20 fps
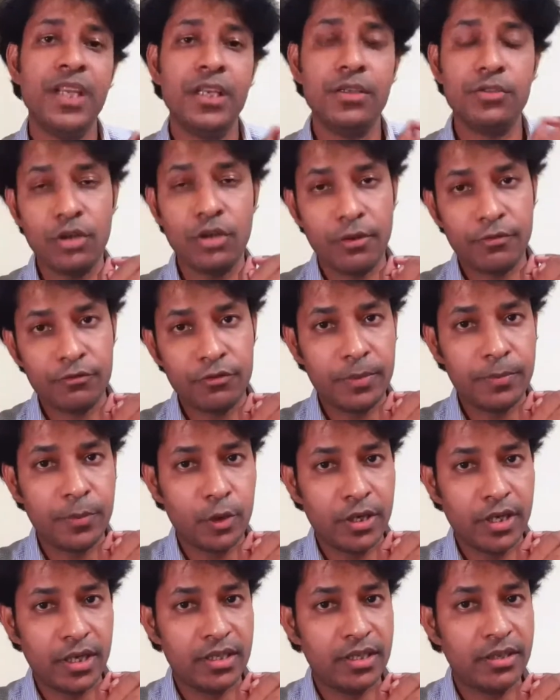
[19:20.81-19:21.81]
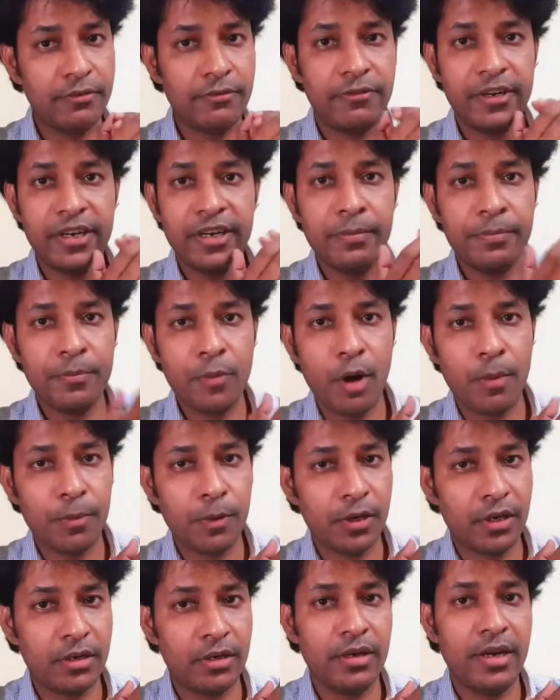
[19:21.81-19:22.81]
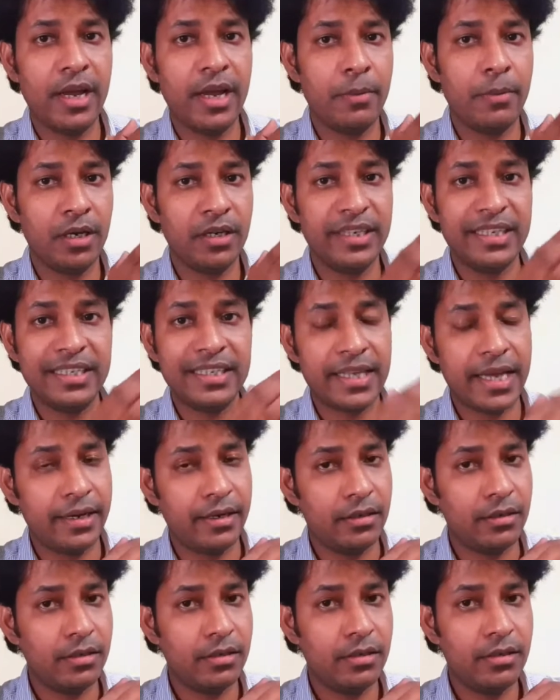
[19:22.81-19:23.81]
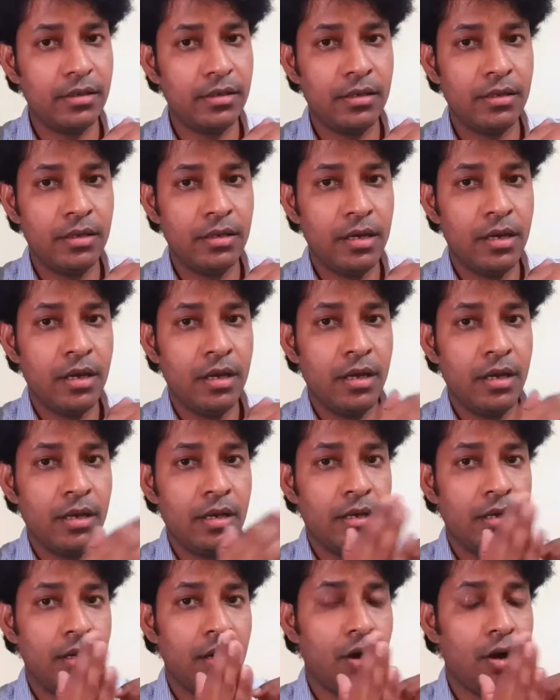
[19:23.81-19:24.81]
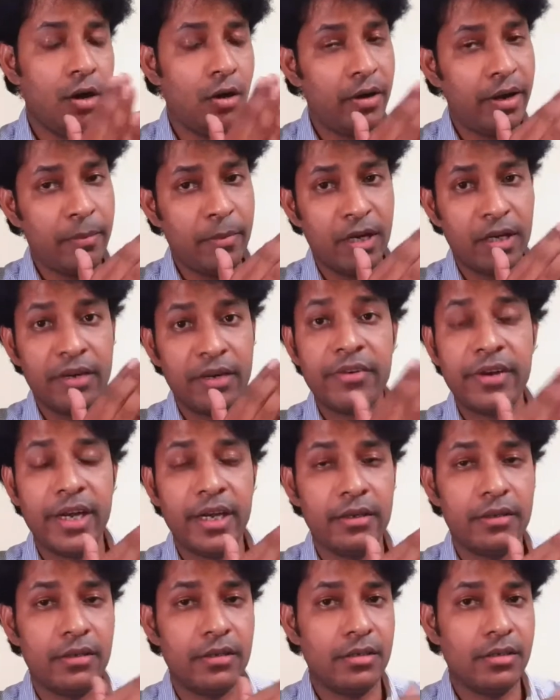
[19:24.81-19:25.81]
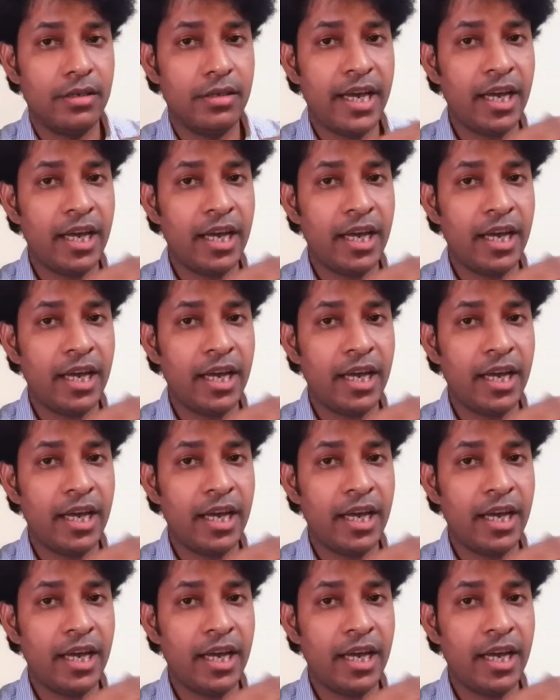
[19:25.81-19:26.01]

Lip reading: software products are very popular among designers or among creators.